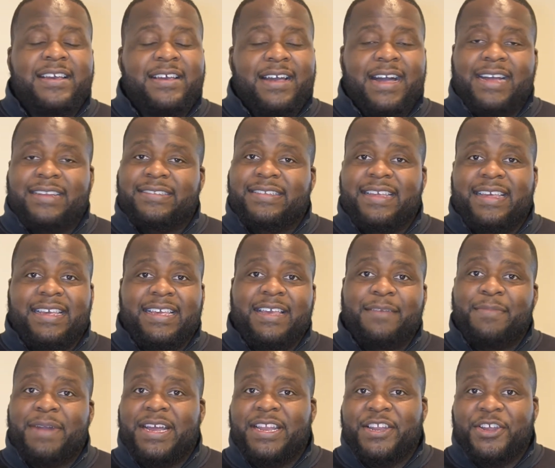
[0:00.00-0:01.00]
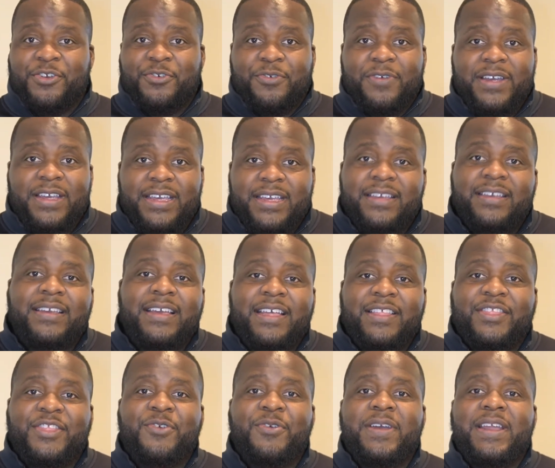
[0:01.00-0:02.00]
I did get my degree in
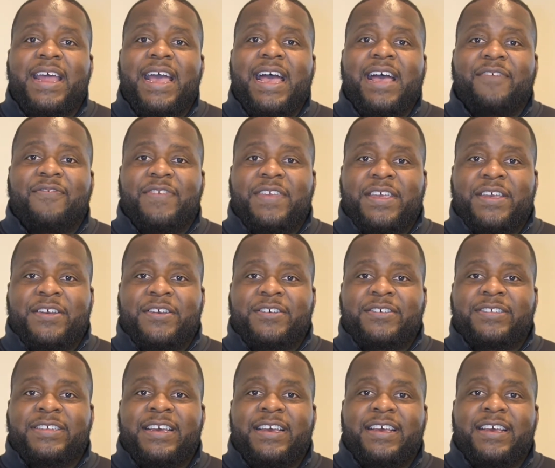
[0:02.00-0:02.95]
3.5 years